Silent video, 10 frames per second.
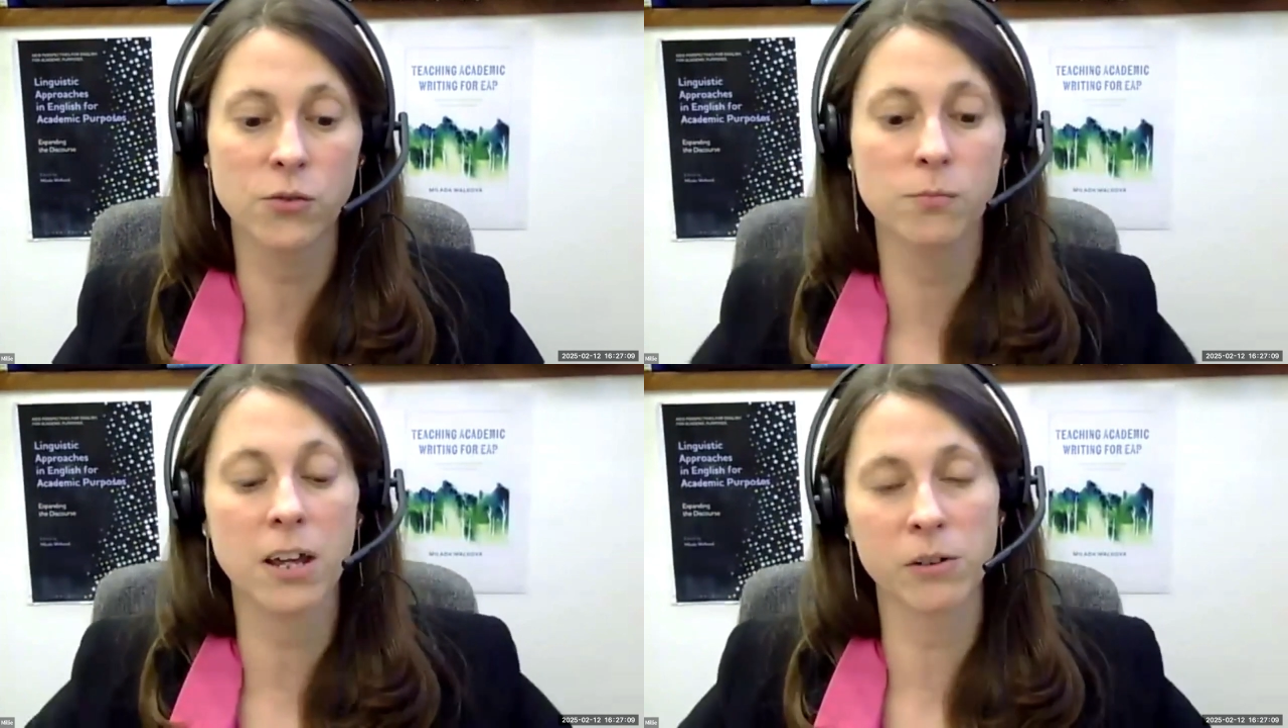
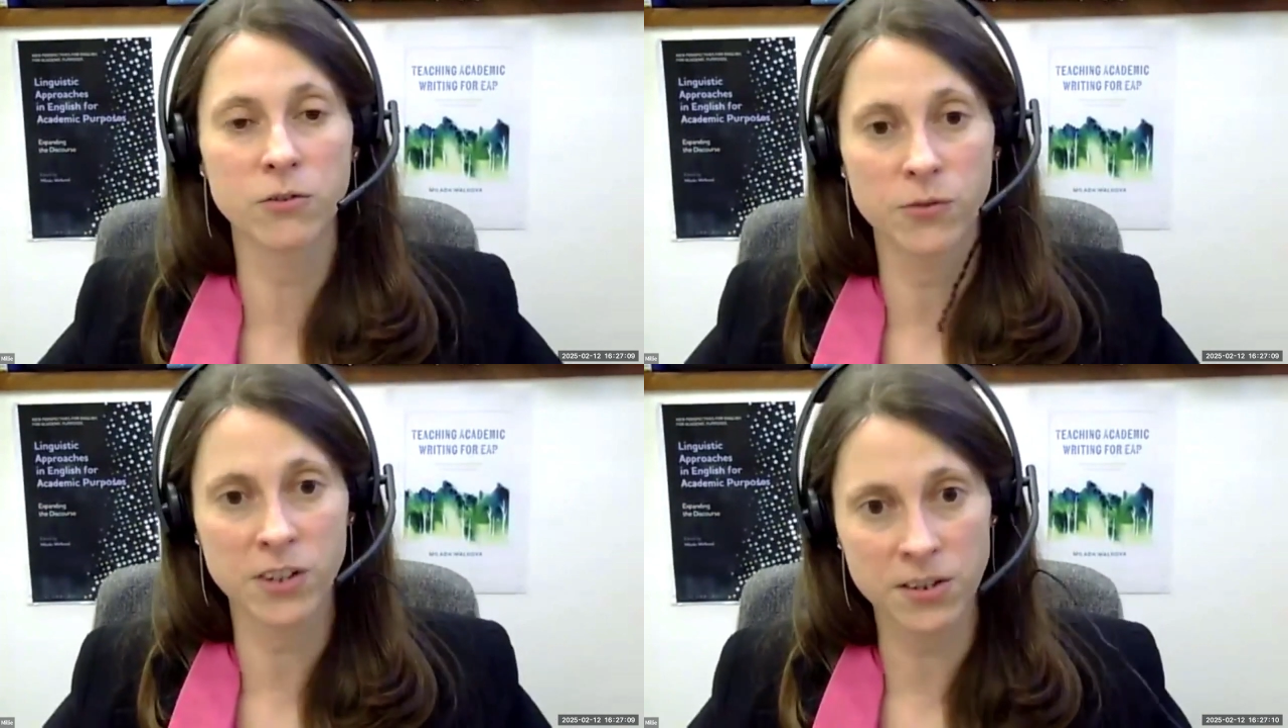to be
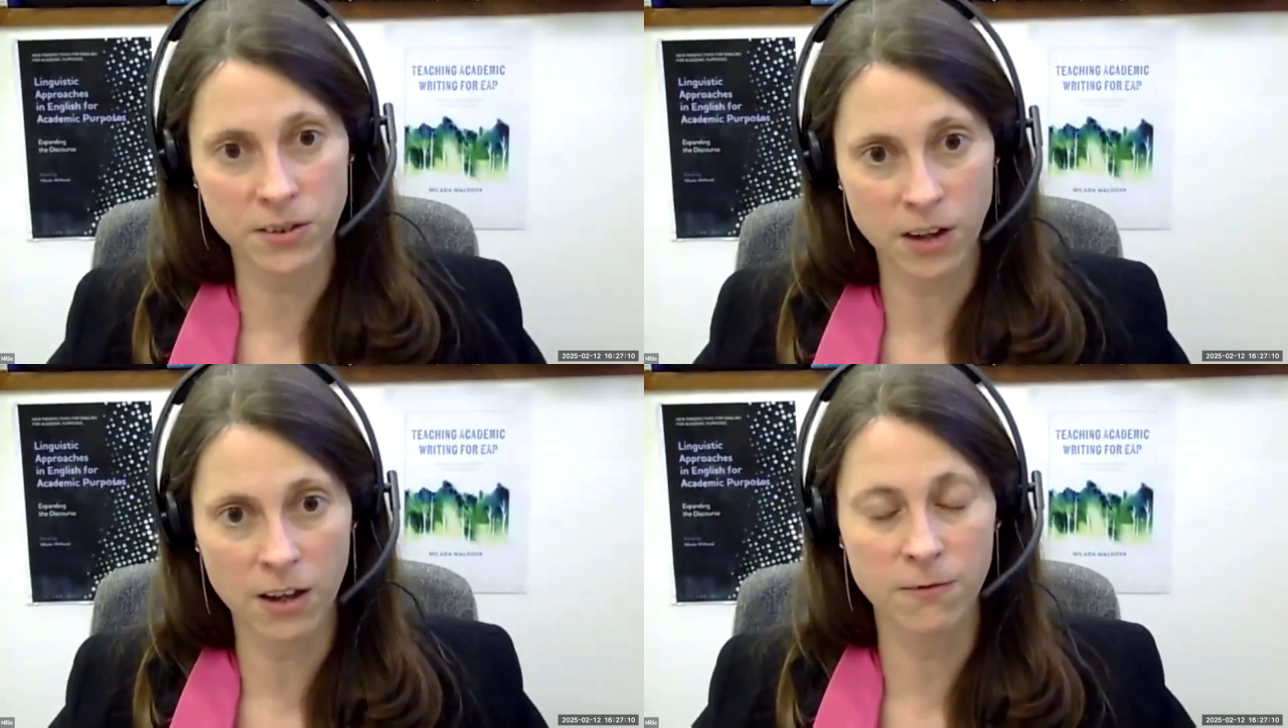able to
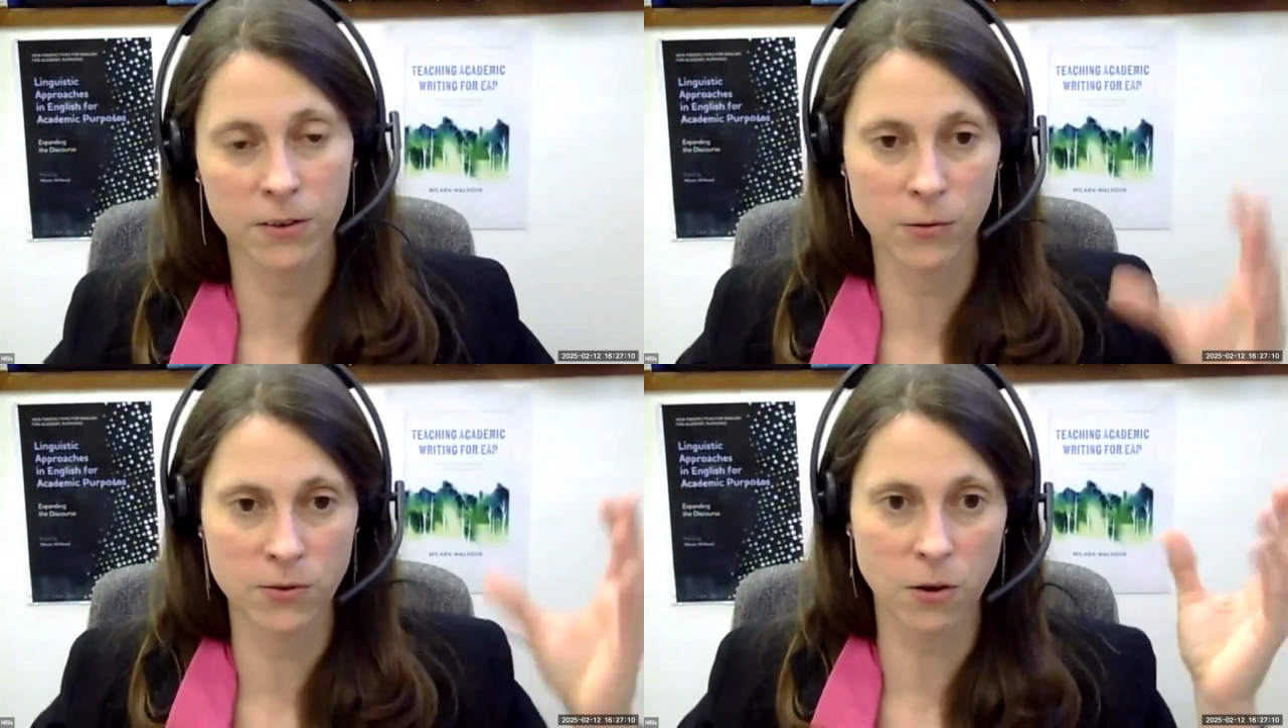
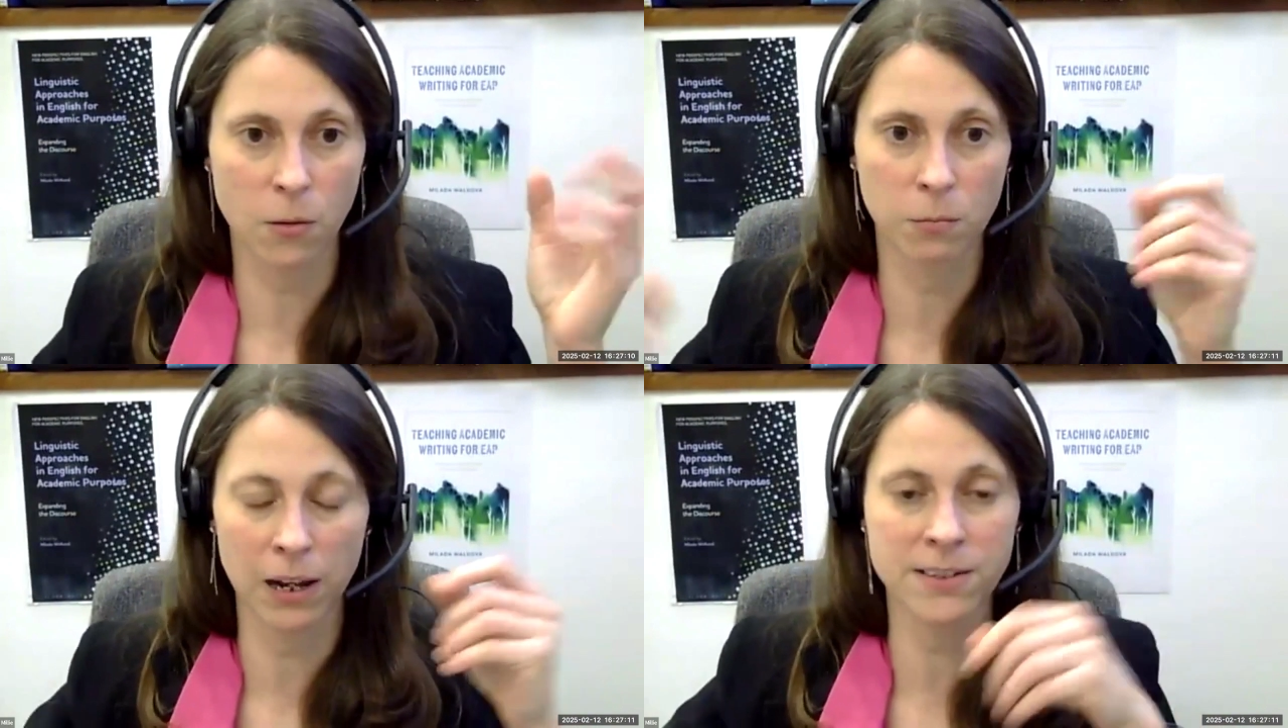decipher those
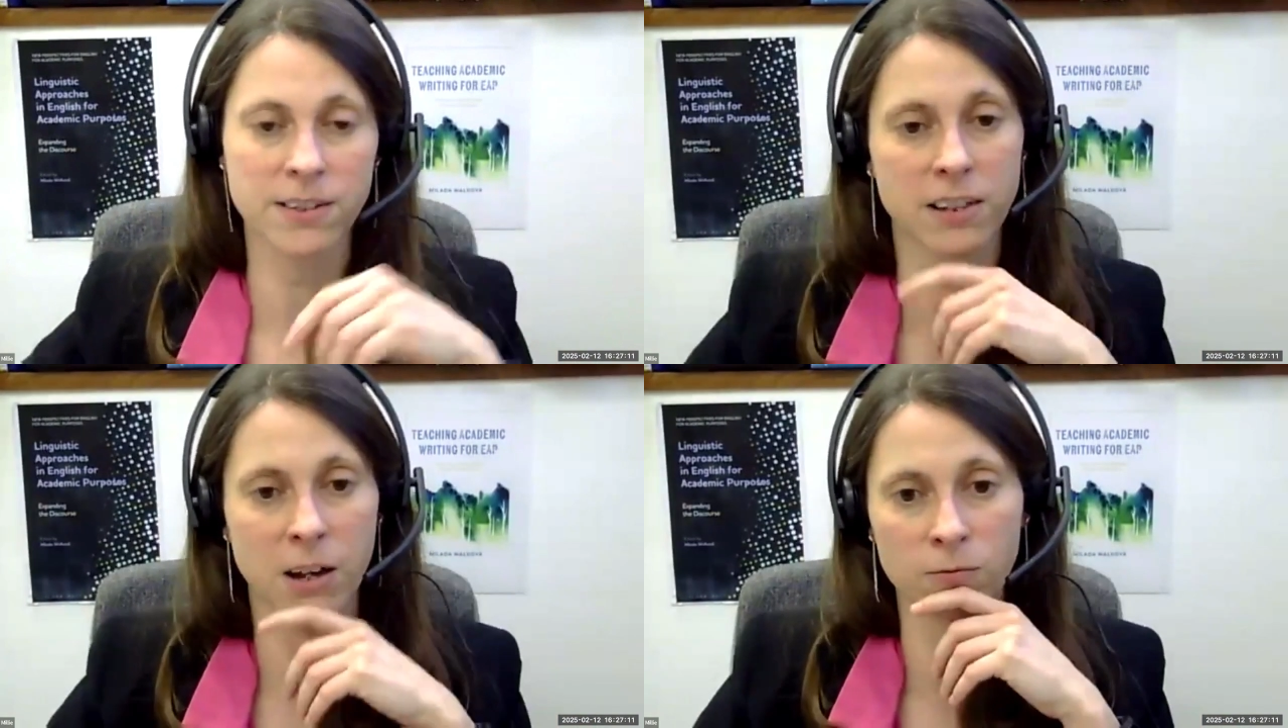
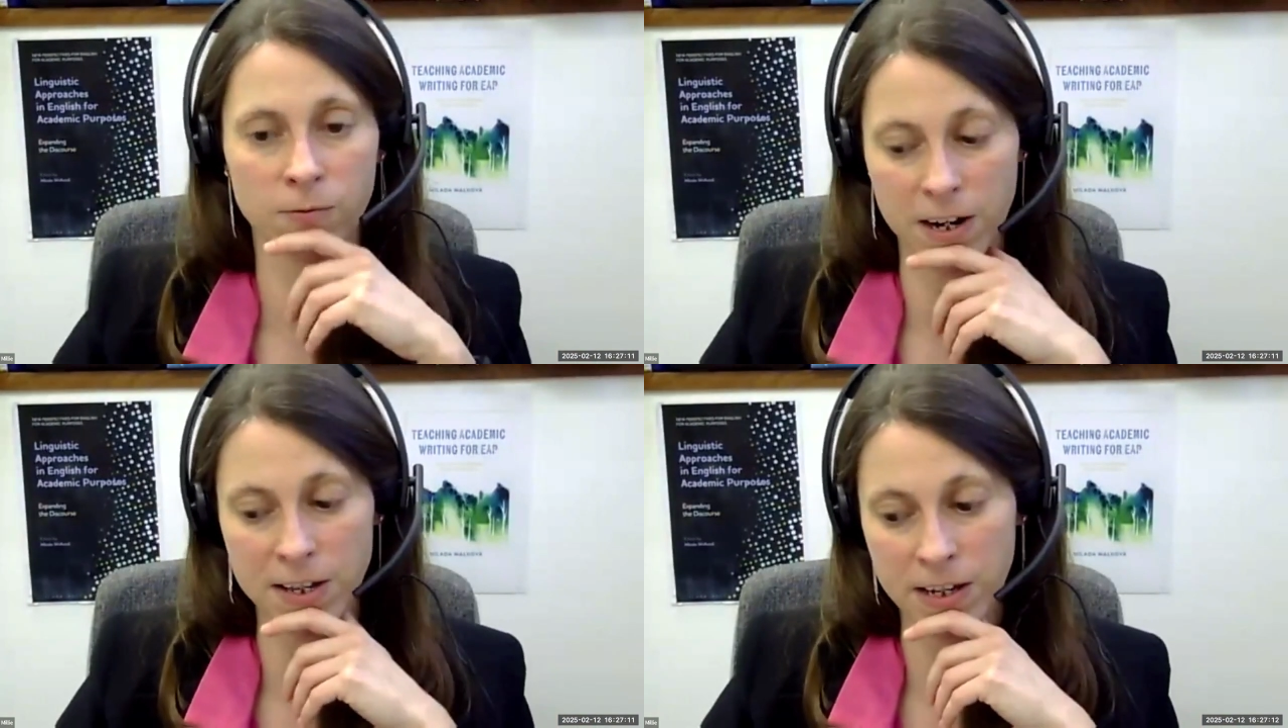complex noun
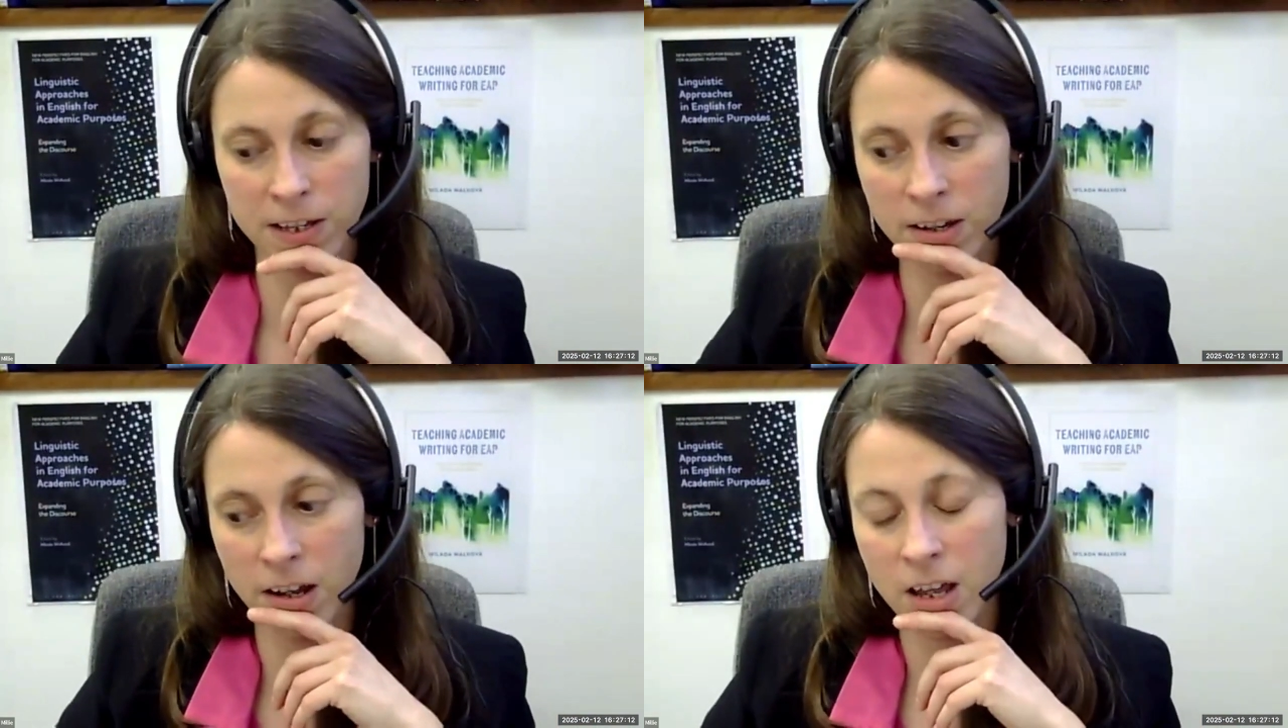
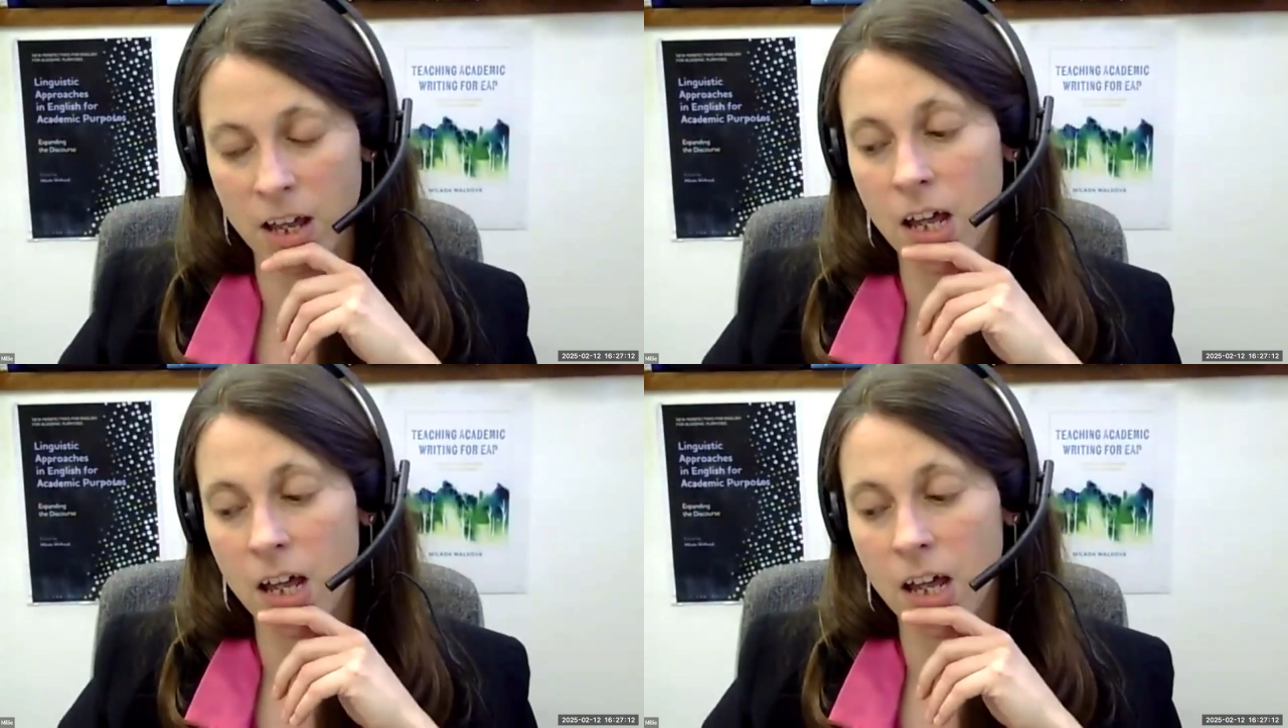phrases.